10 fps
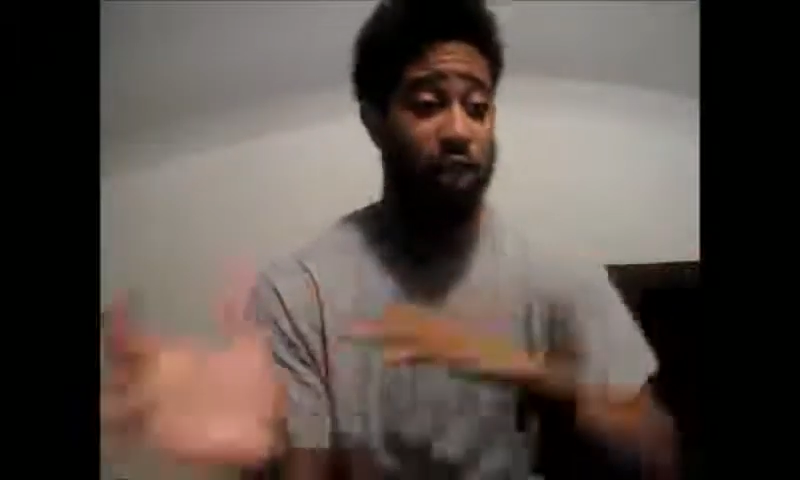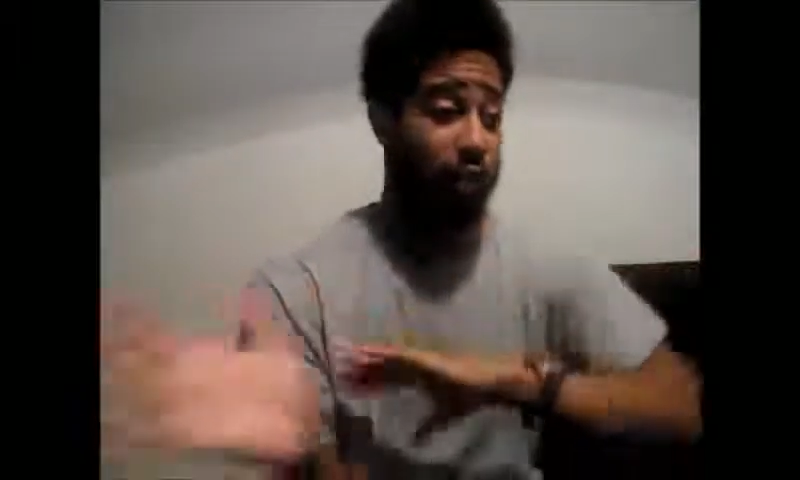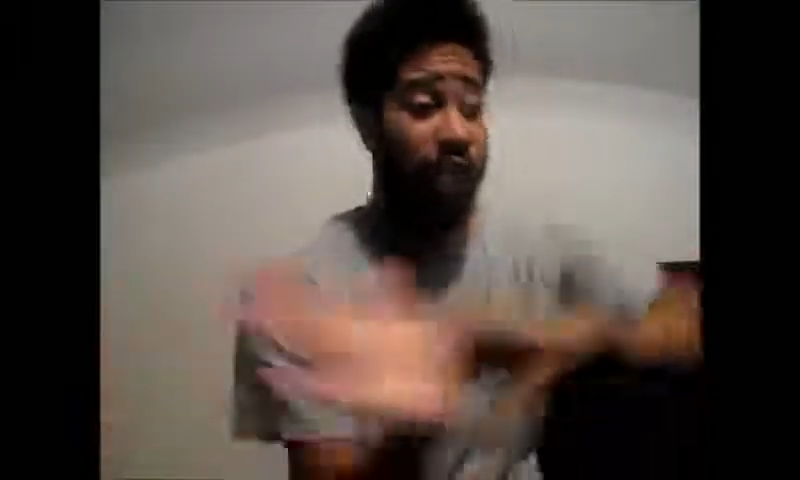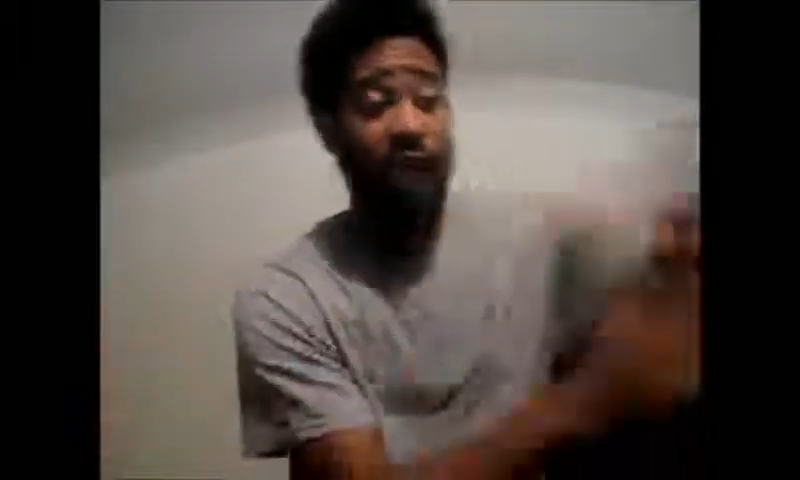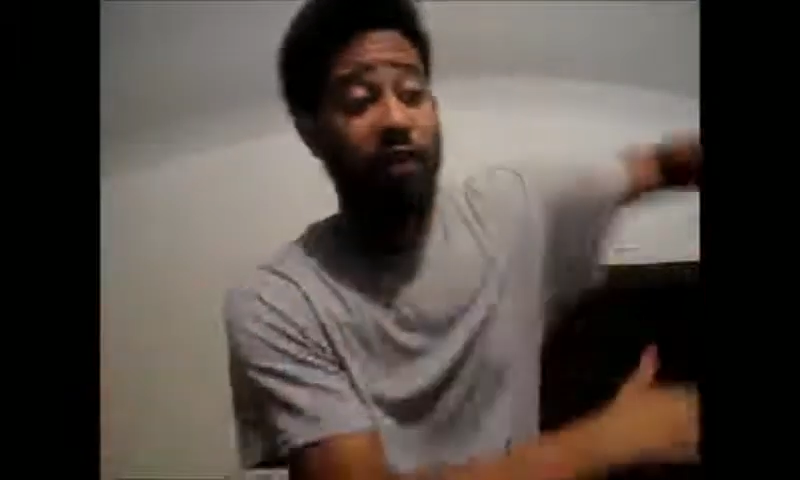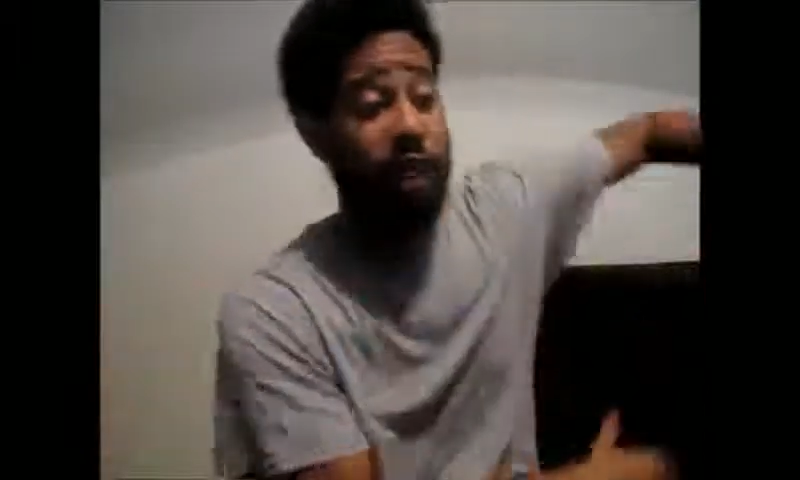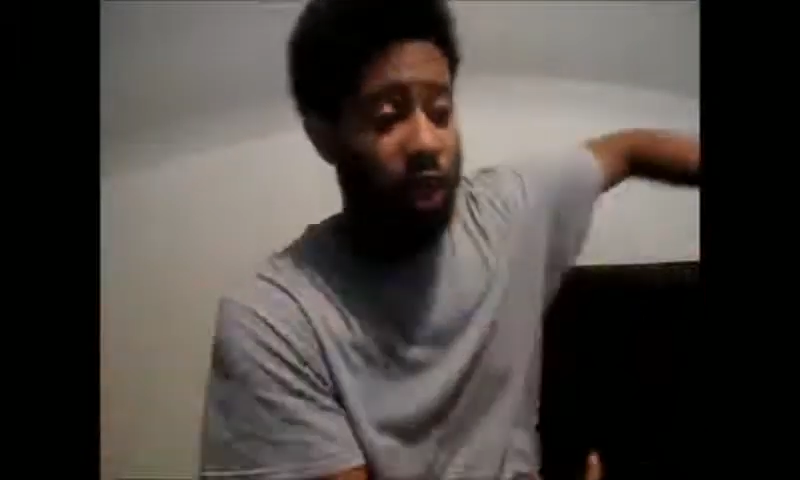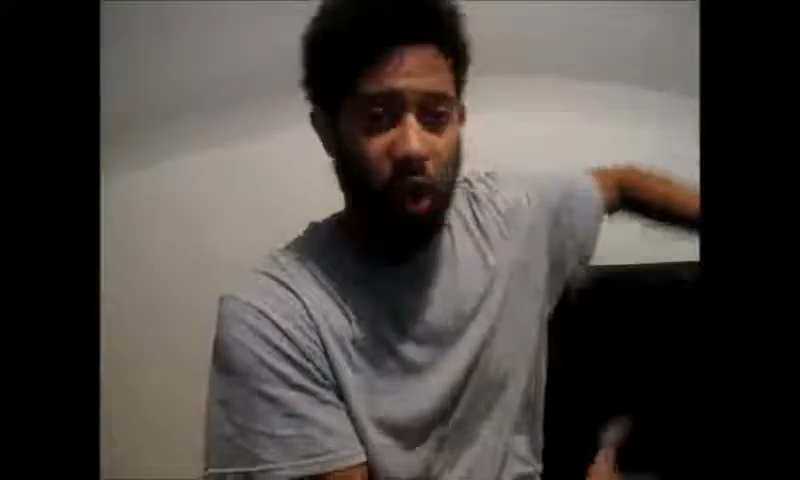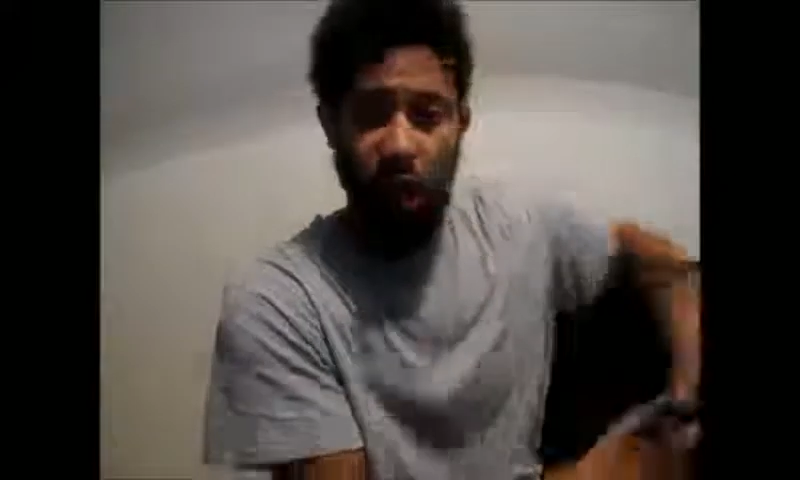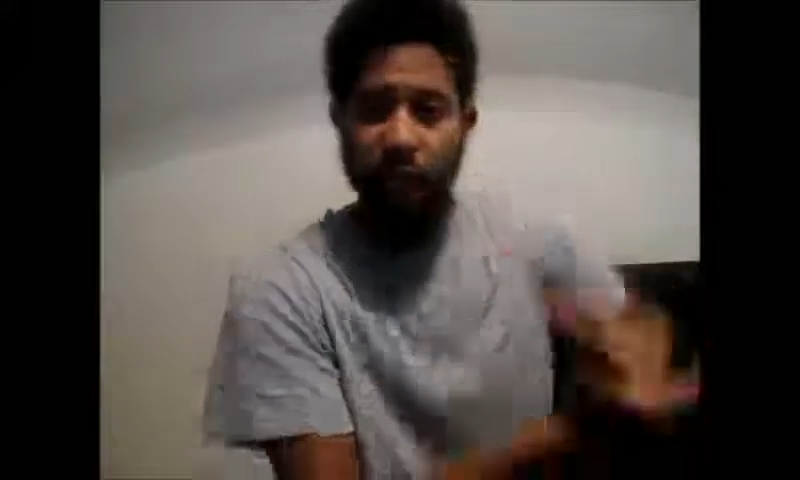so they have to
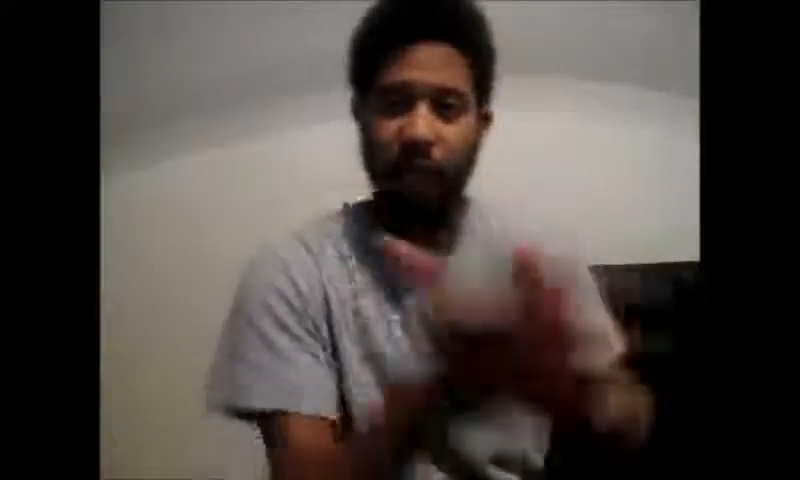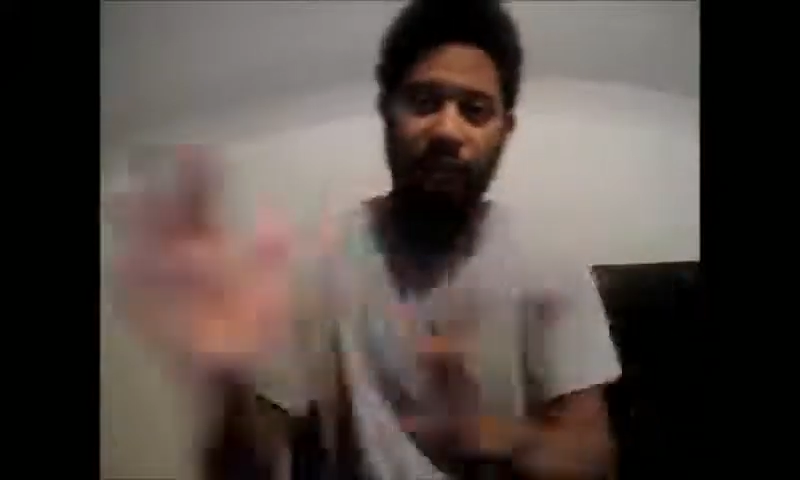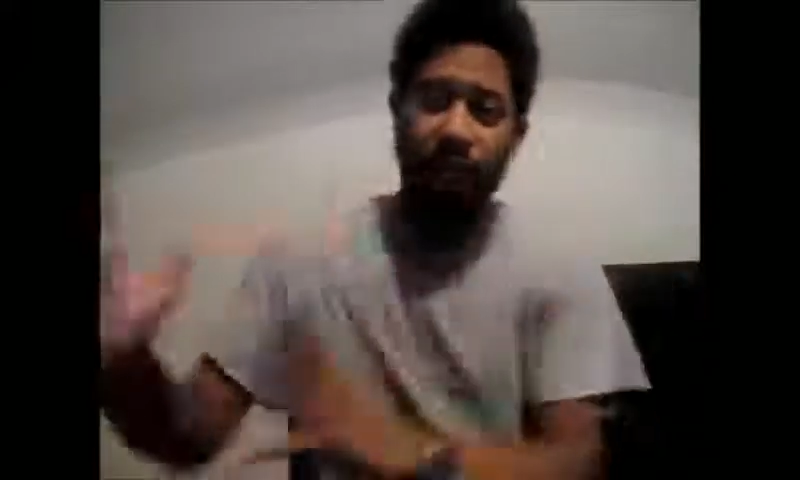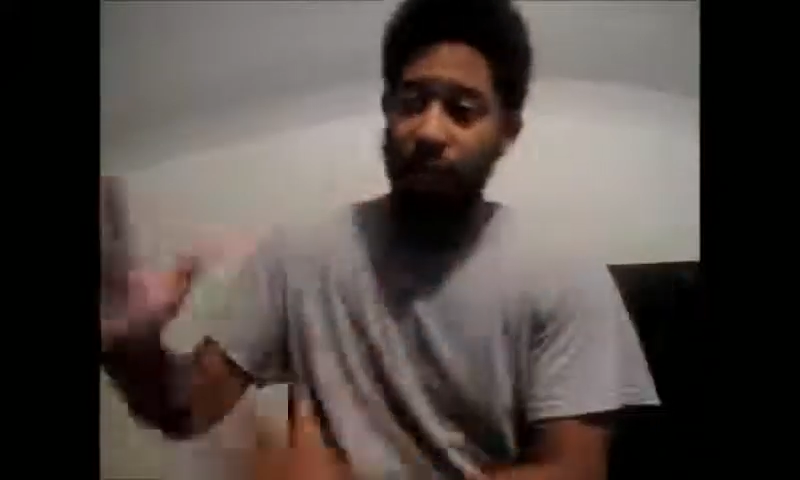go and then